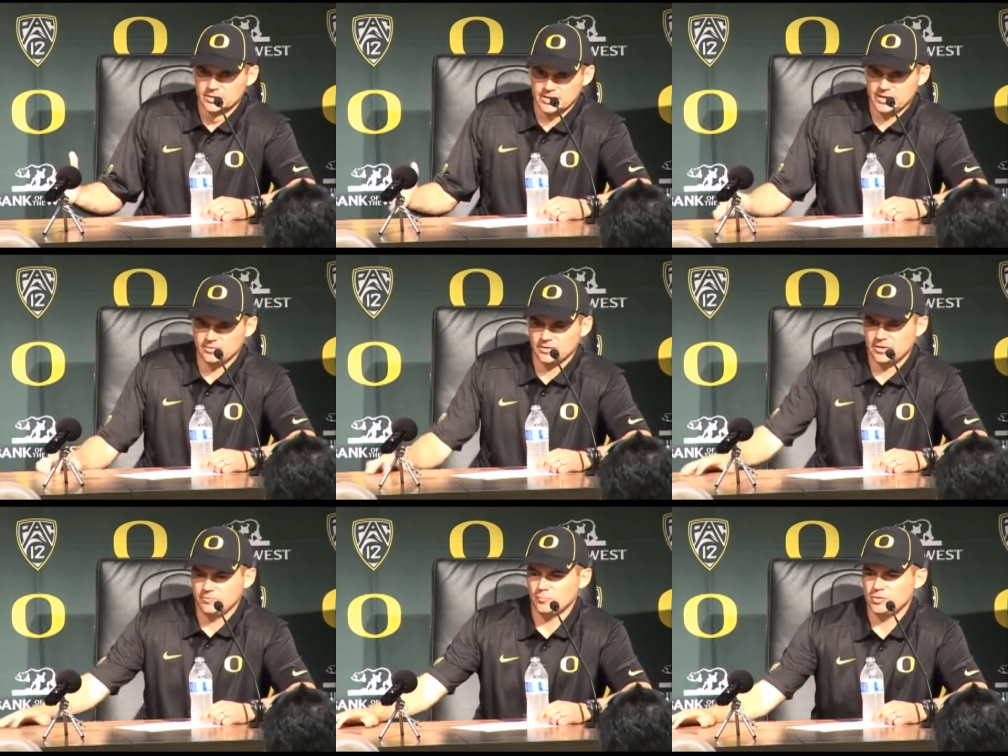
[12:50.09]

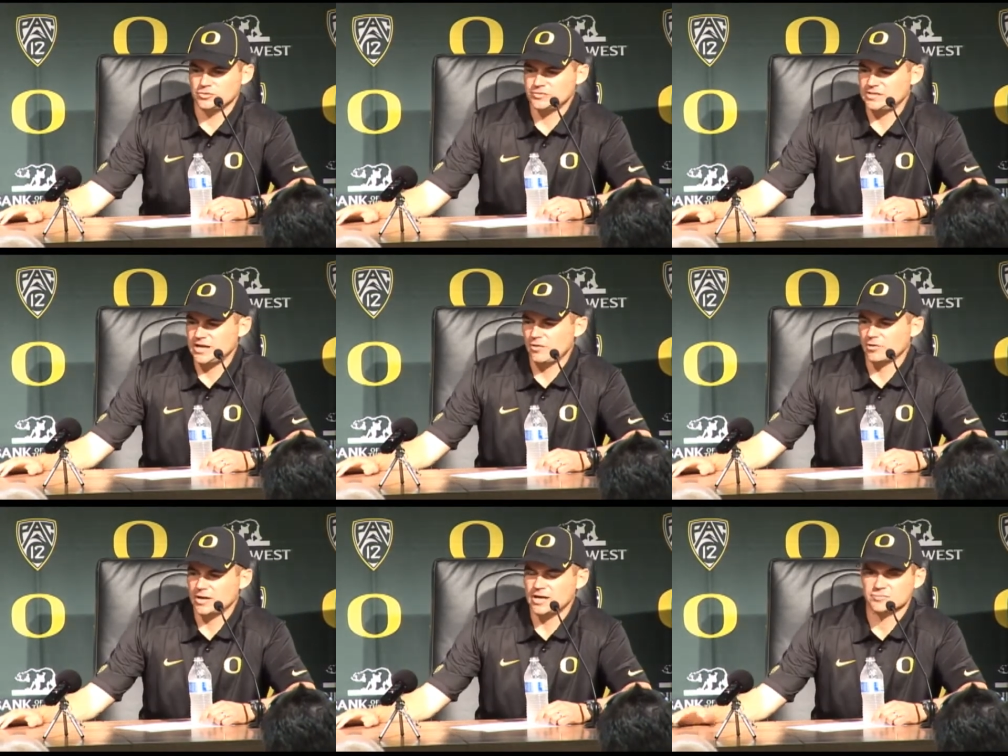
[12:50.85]
And when you see how
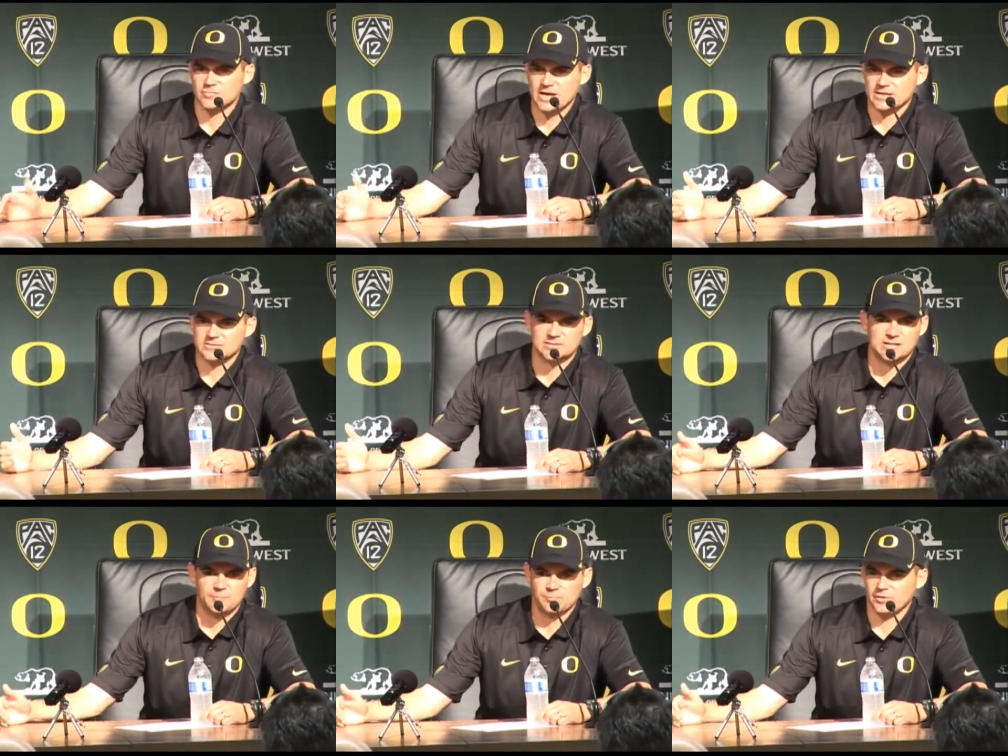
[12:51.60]
our guys
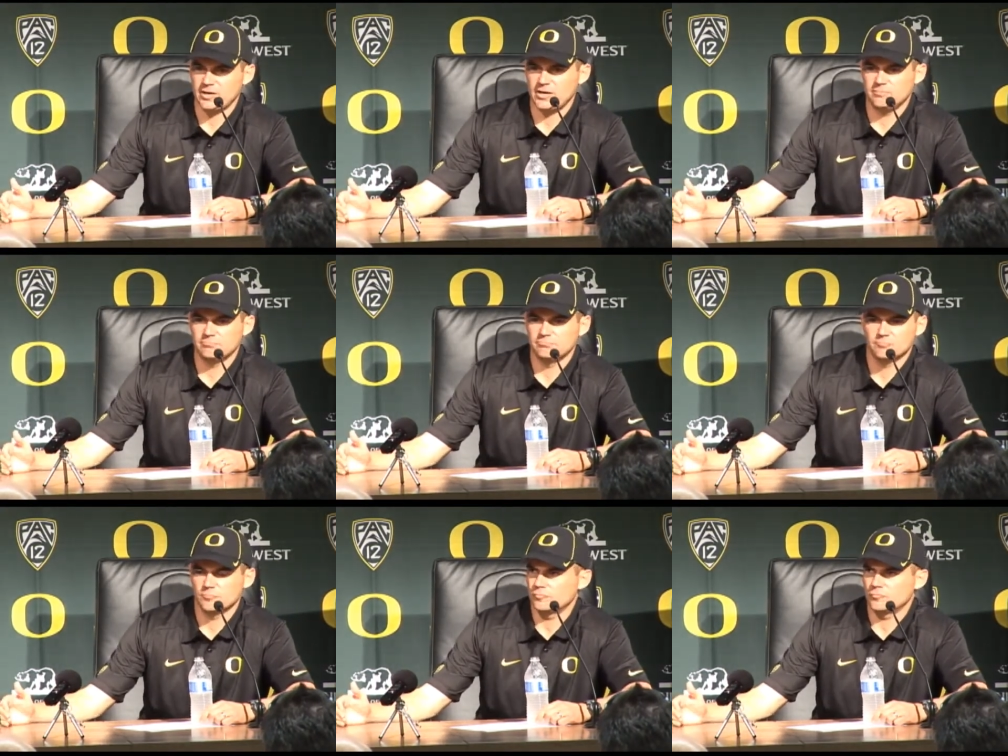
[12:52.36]
reacted, kept
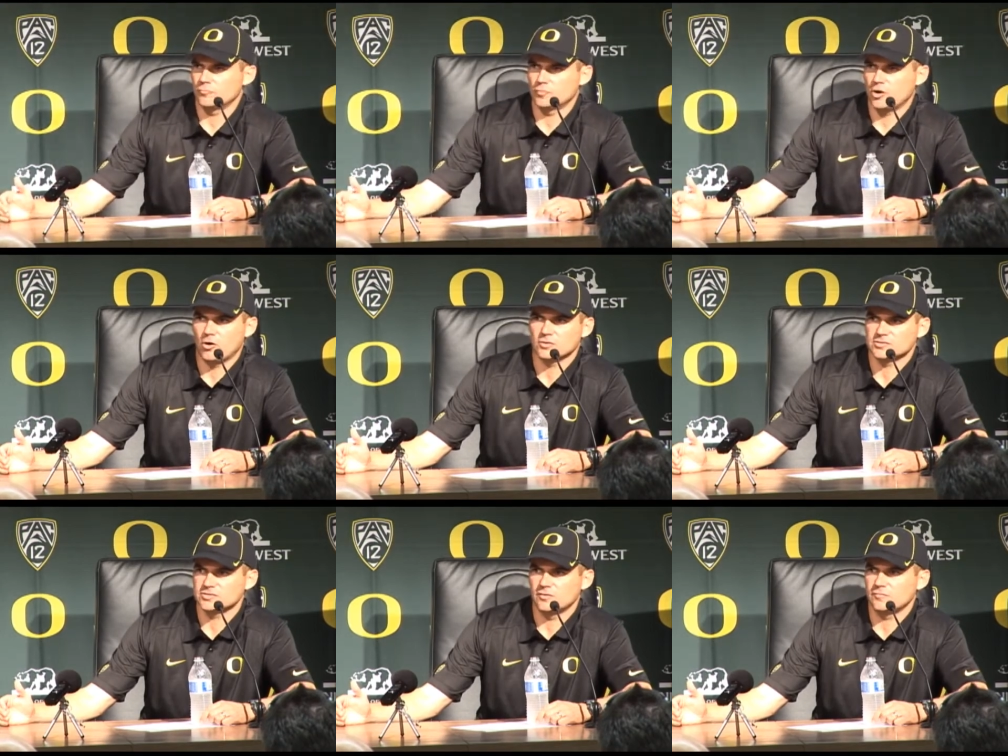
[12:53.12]
playing,
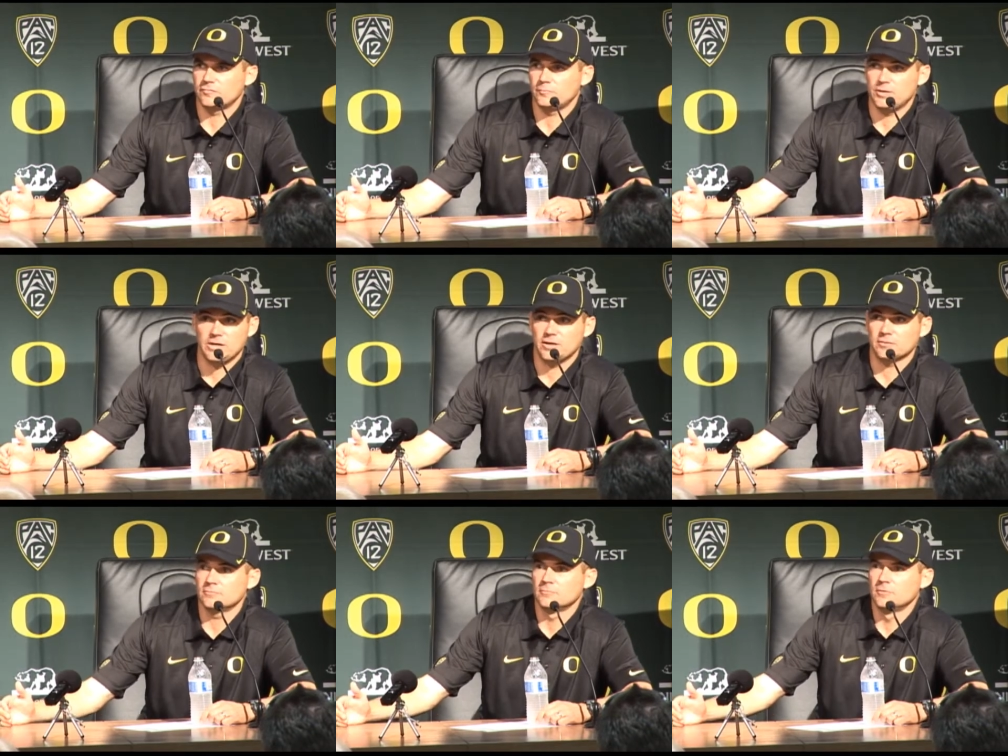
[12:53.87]
regardless of
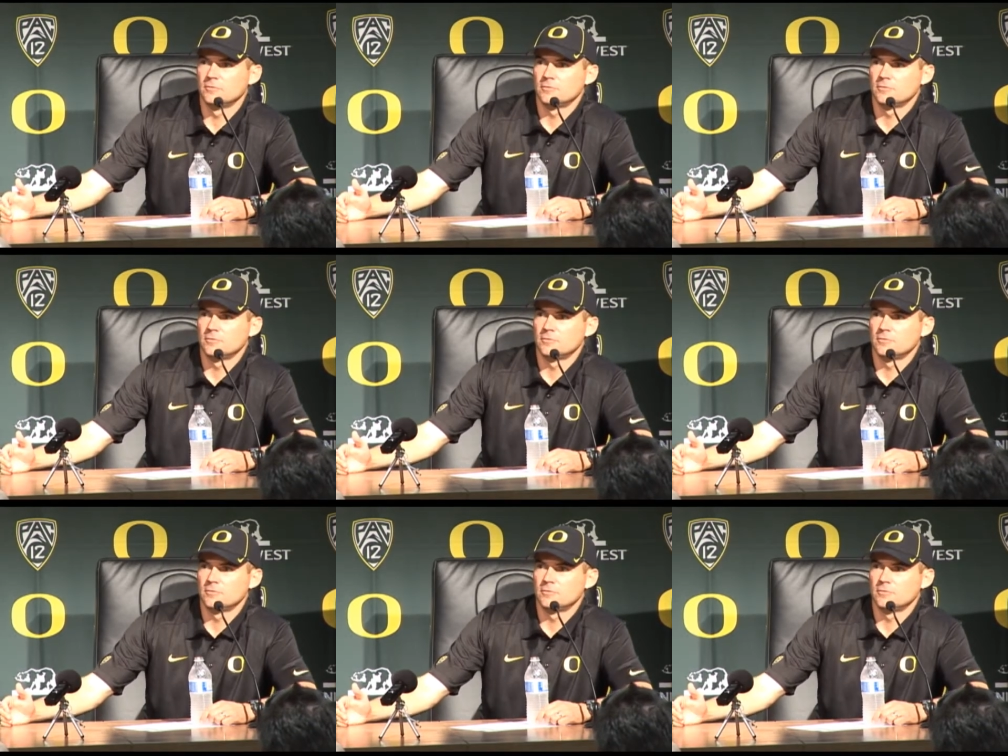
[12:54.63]
being